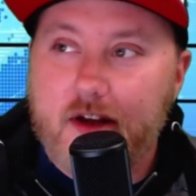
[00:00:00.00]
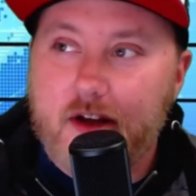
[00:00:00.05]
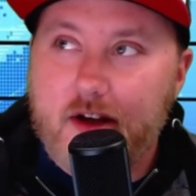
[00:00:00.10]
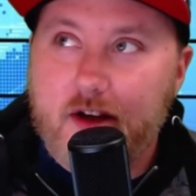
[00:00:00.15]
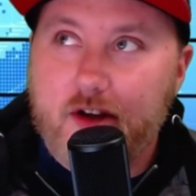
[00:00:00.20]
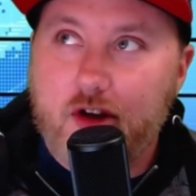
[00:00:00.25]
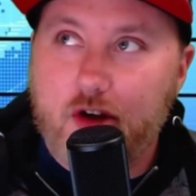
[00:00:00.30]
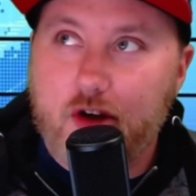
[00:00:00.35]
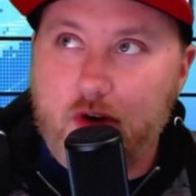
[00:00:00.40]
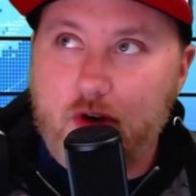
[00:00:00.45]

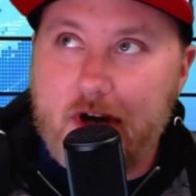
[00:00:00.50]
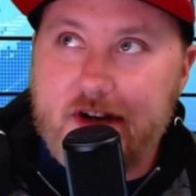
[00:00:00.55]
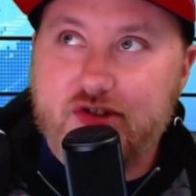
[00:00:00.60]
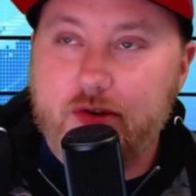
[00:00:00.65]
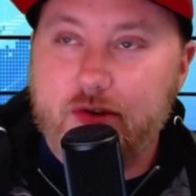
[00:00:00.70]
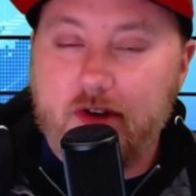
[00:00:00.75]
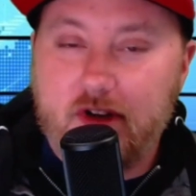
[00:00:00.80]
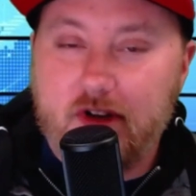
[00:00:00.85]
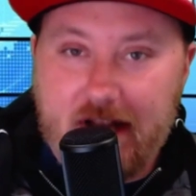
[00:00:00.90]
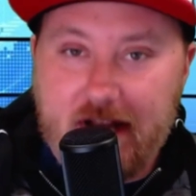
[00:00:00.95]

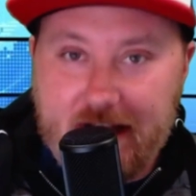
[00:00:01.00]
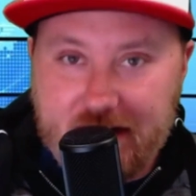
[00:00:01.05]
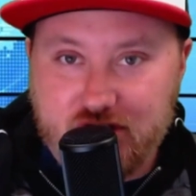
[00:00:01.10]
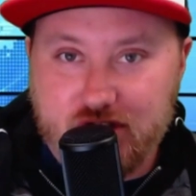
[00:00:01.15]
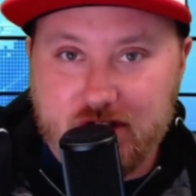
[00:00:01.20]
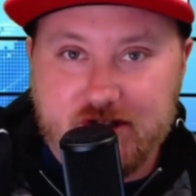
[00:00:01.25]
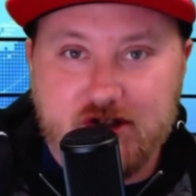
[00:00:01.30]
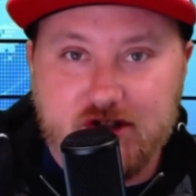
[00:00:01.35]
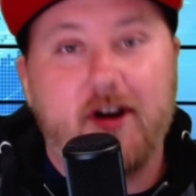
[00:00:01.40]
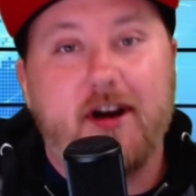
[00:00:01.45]
congressional
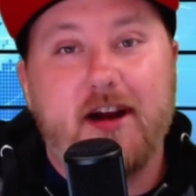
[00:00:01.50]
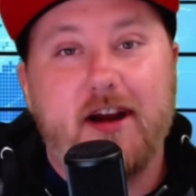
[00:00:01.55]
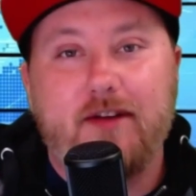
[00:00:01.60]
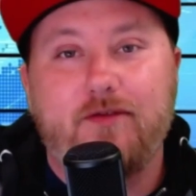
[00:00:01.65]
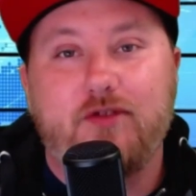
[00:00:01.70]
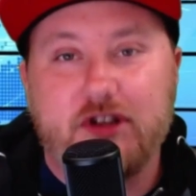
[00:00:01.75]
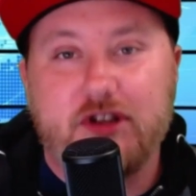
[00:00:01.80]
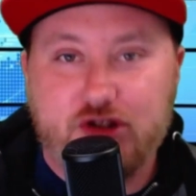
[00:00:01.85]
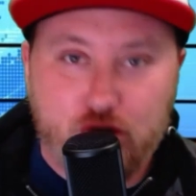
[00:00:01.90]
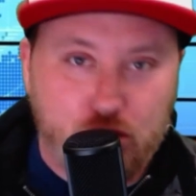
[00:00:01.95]
elections are
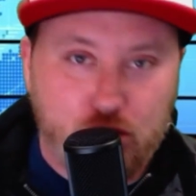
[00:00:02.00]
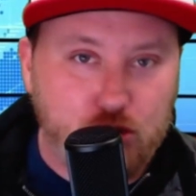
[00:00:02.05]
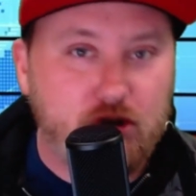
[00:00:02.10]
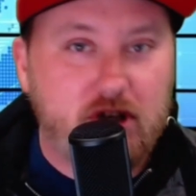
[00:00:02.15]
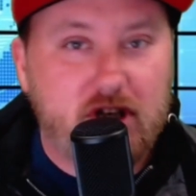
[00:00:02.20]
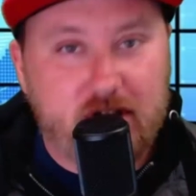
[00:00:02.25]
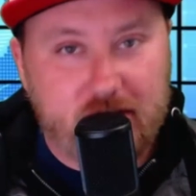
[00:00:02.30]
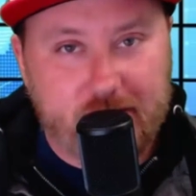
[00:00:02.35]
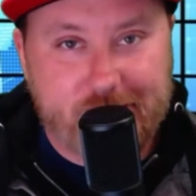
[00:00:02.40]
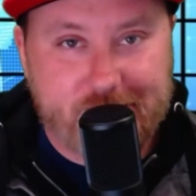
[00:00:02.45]
every 2
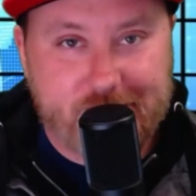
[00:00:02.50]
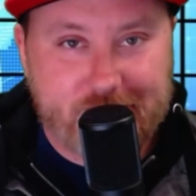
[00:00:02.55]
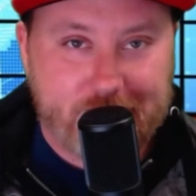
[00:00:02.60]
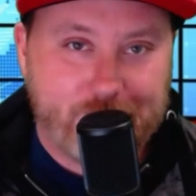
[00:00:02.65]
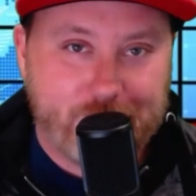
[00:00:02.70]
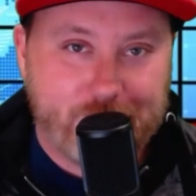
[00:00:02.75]
years.